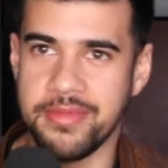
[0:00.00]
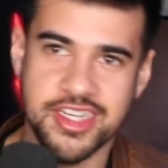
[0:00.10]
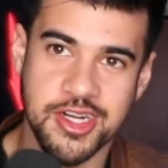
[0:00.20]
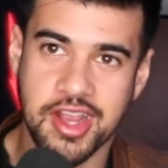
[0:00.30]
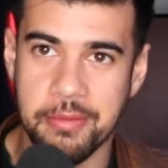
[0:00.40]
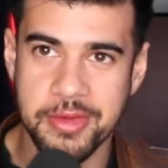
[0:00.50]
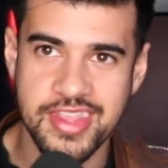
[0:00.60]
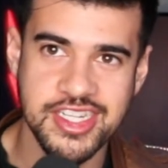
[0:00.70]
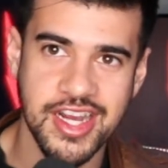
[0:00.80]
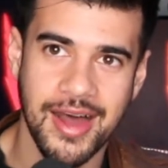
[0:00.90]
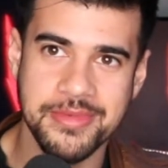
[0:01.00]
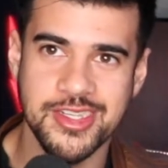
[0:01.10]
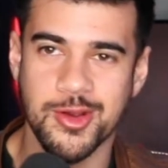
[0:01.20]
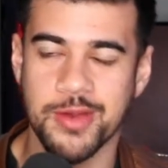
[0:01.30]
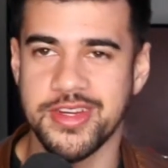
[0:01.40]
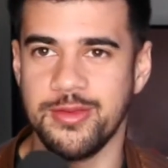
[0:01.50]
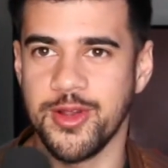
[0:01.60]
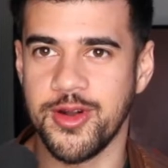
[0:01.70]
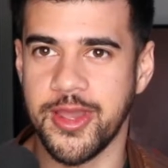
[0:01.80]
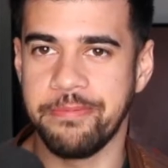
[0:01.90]
It should come with the job description,
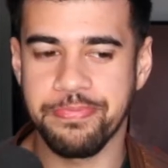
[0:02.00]
really.